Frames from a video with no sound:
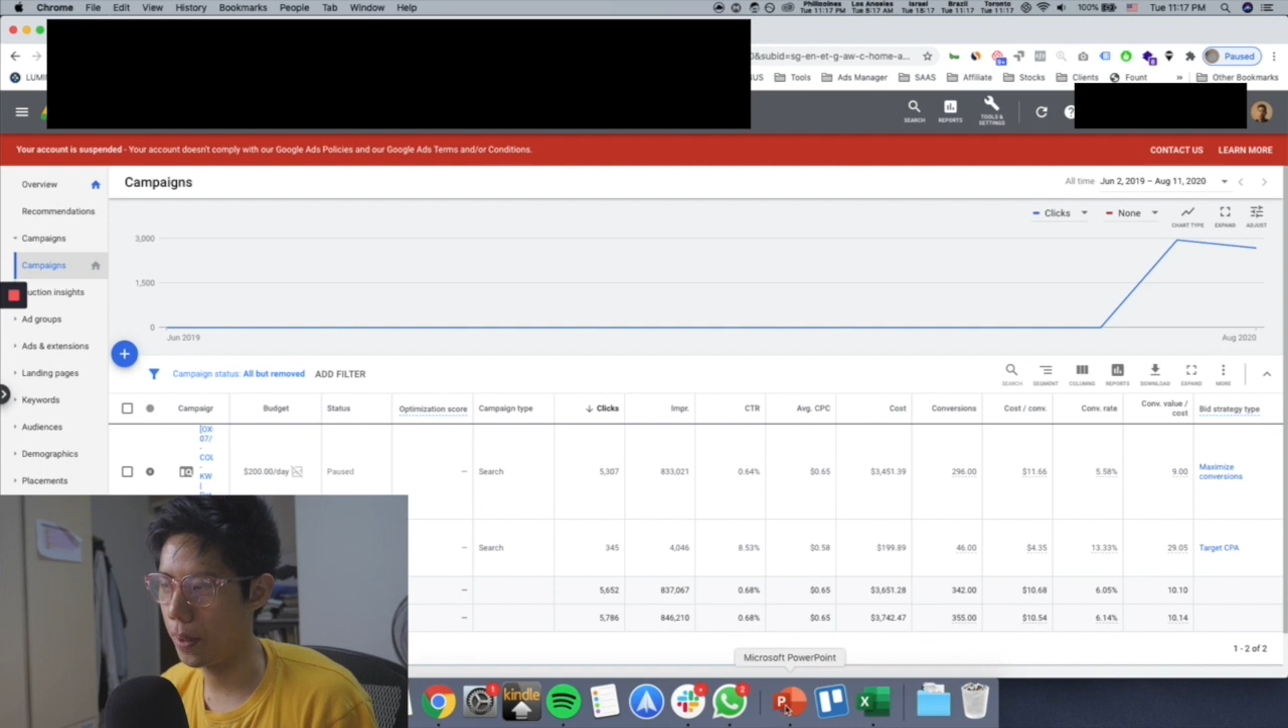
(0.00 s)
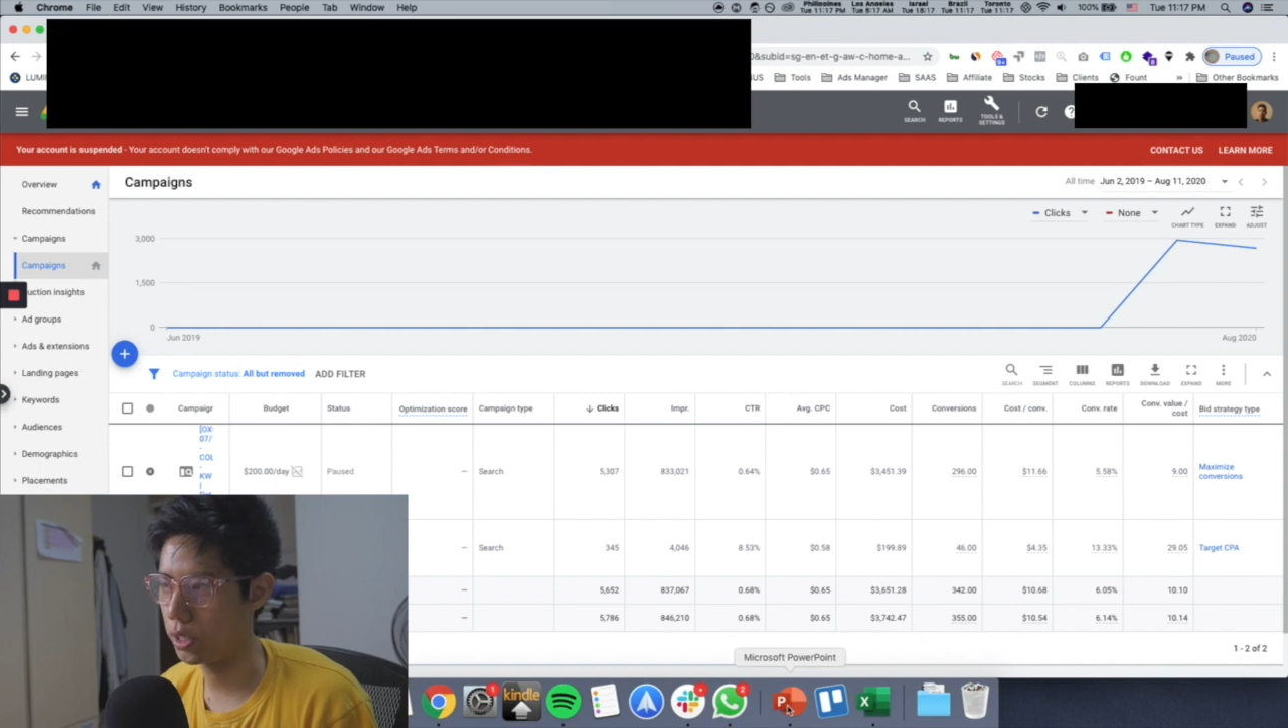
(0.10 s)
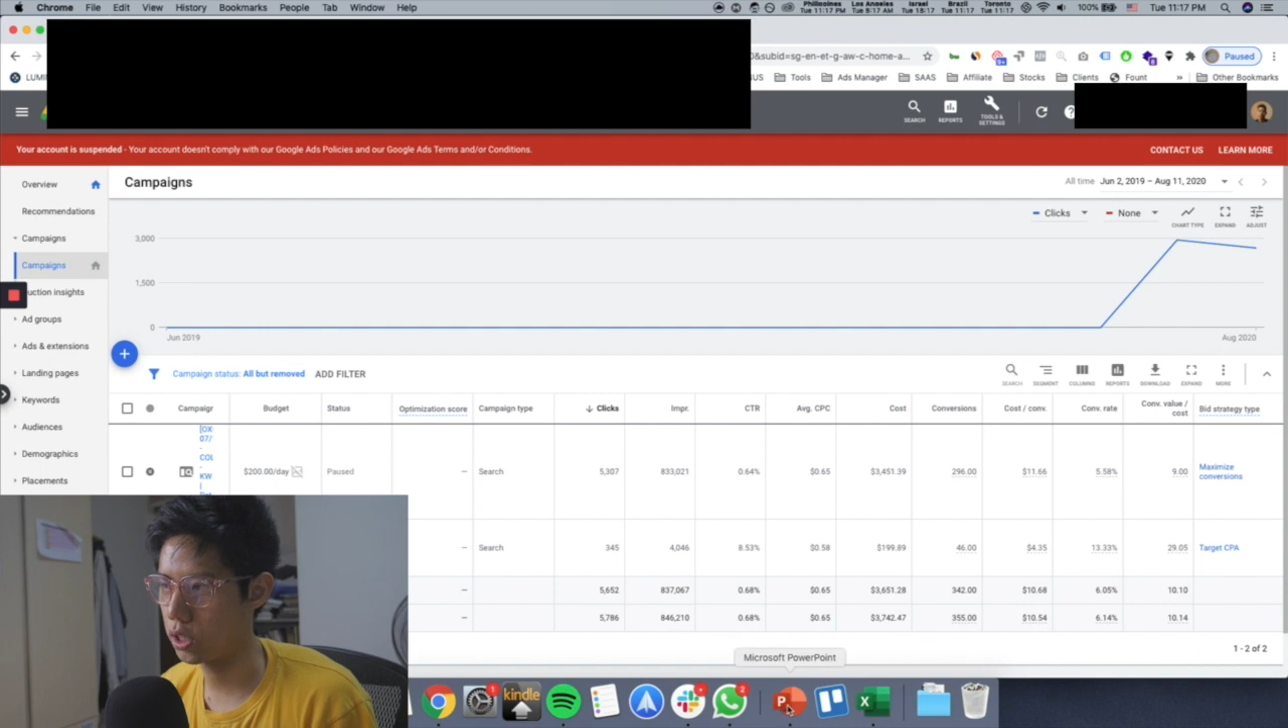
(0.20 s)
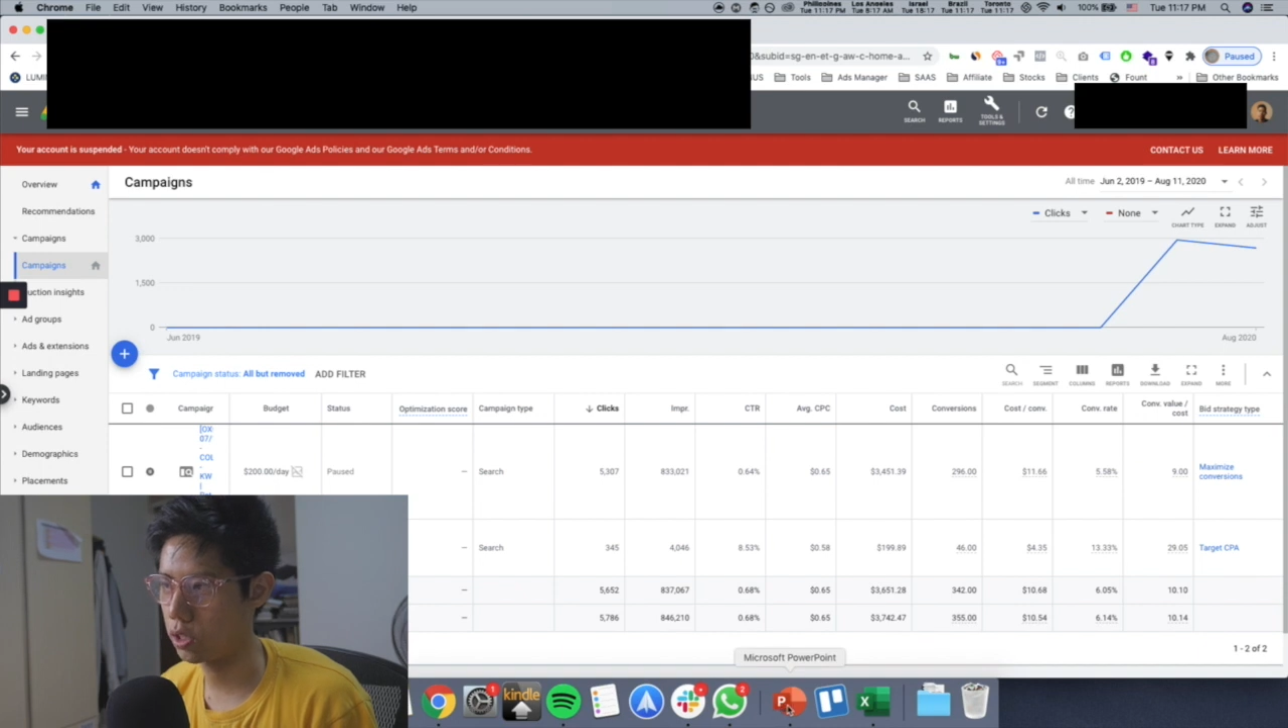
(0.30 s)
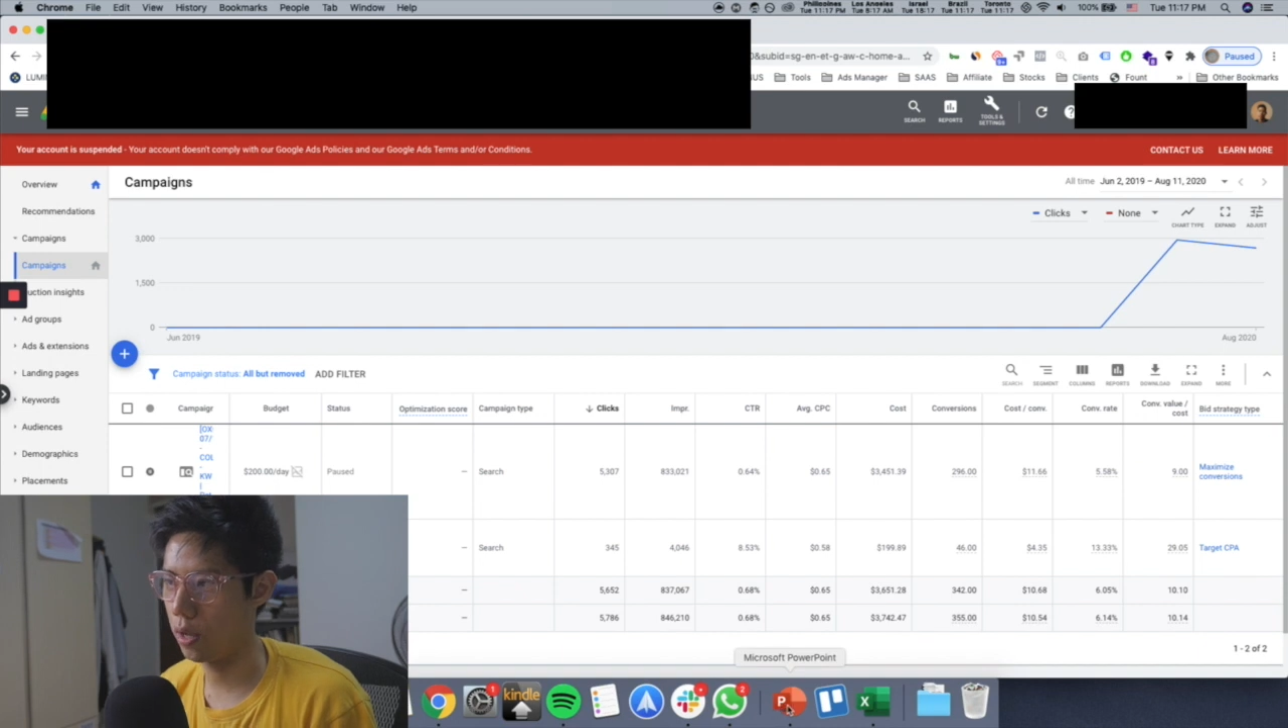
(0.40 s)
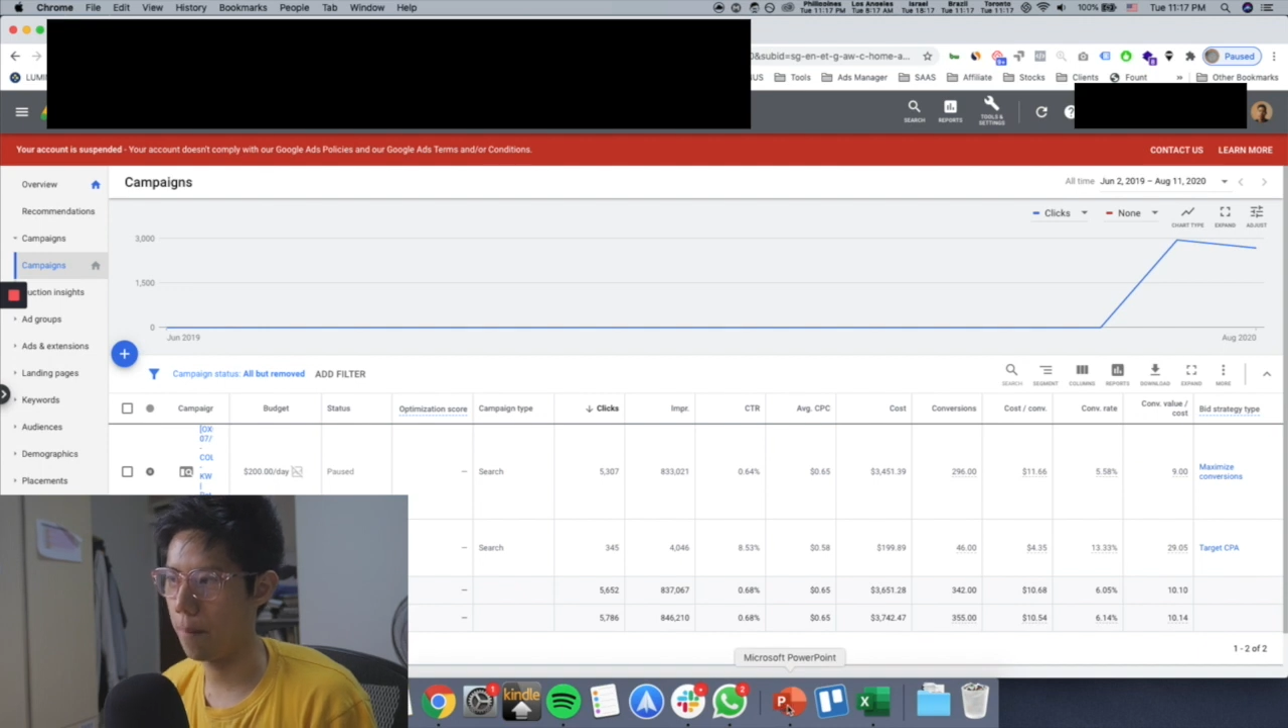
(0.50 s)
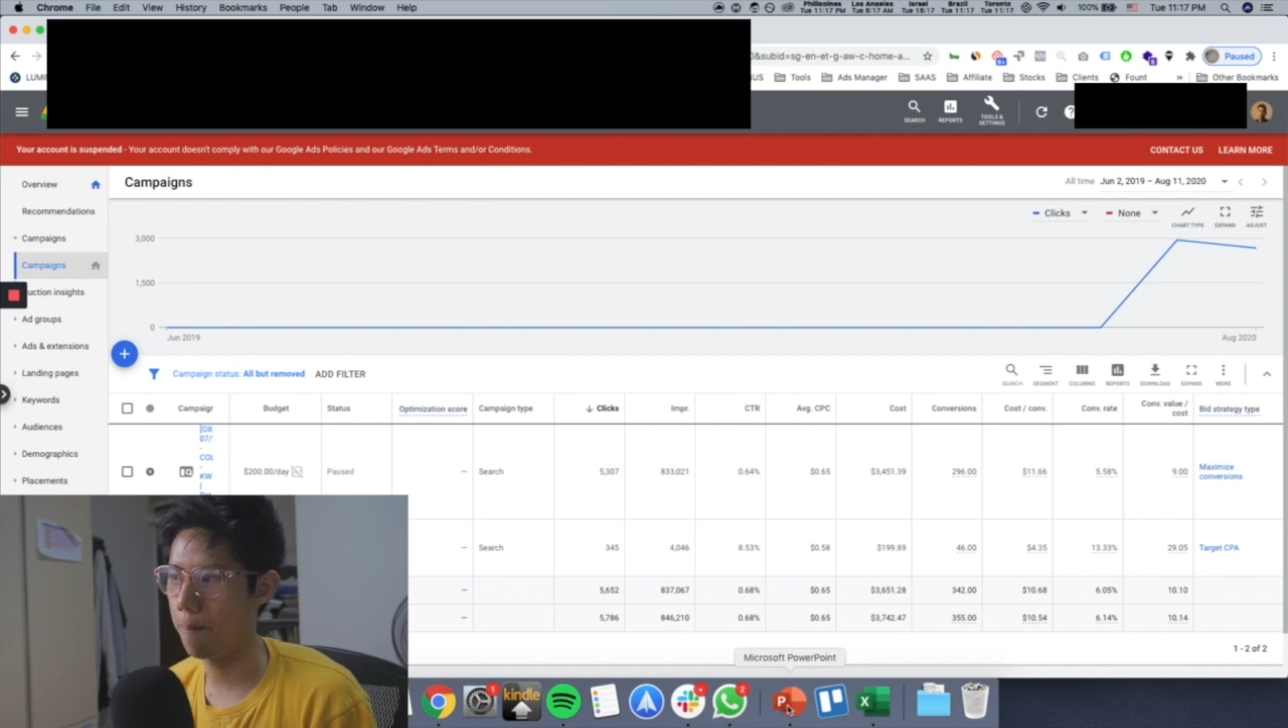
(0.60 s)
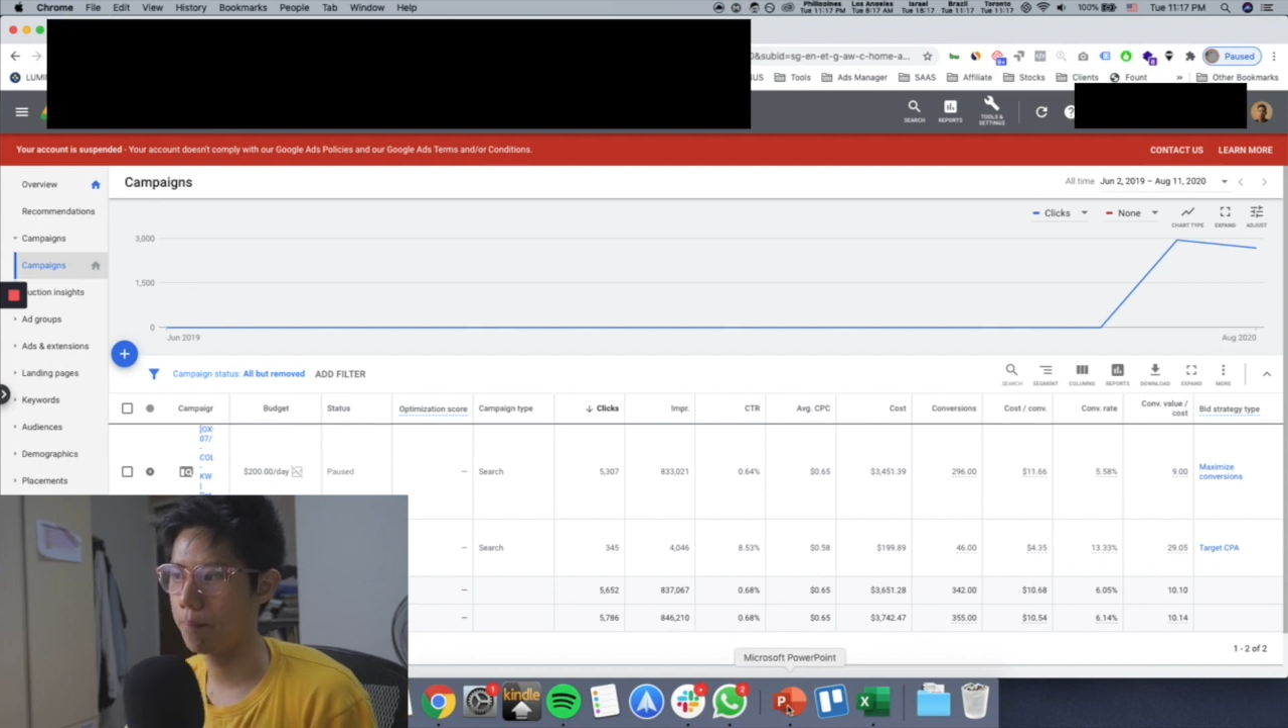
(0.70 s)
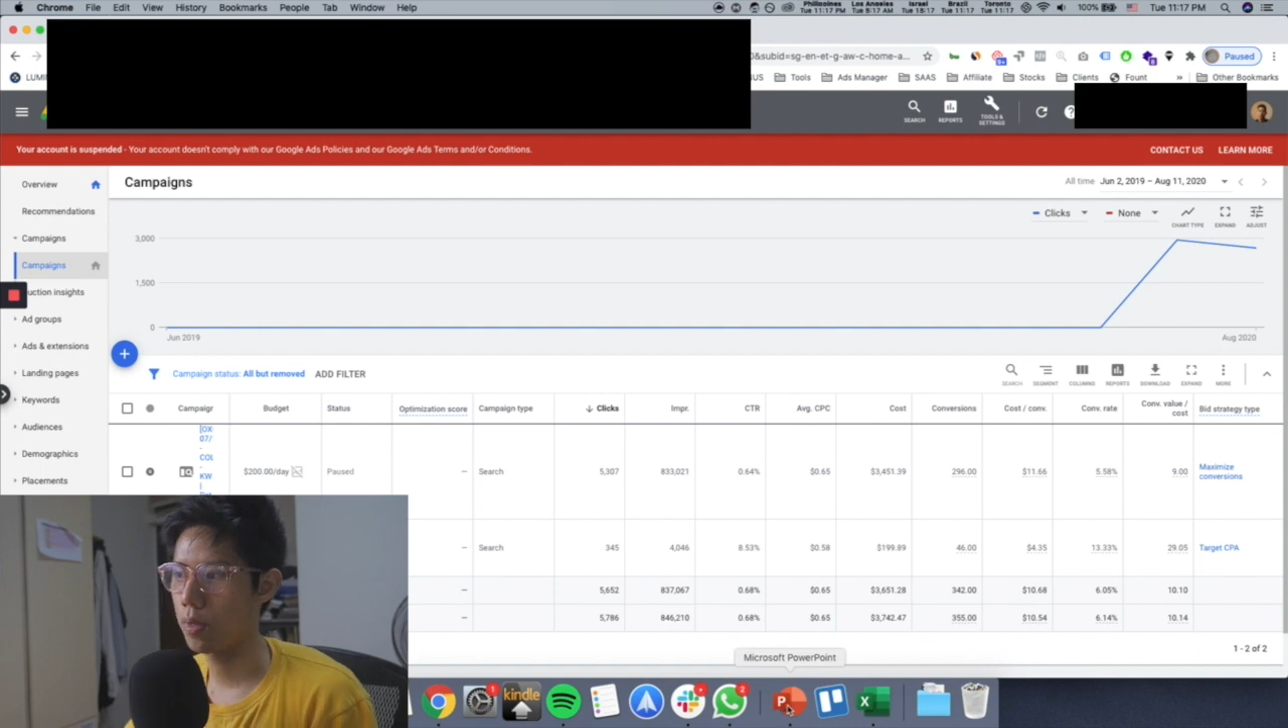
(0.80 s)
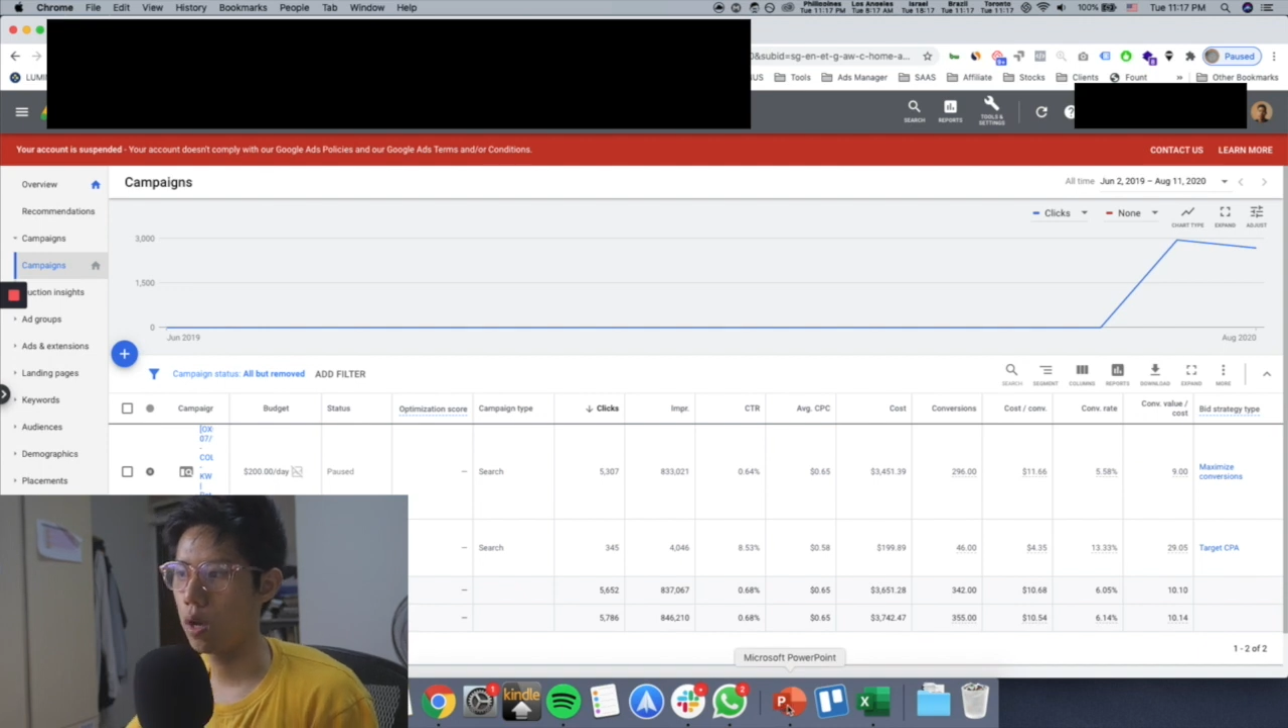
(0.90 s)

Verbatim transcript: but just um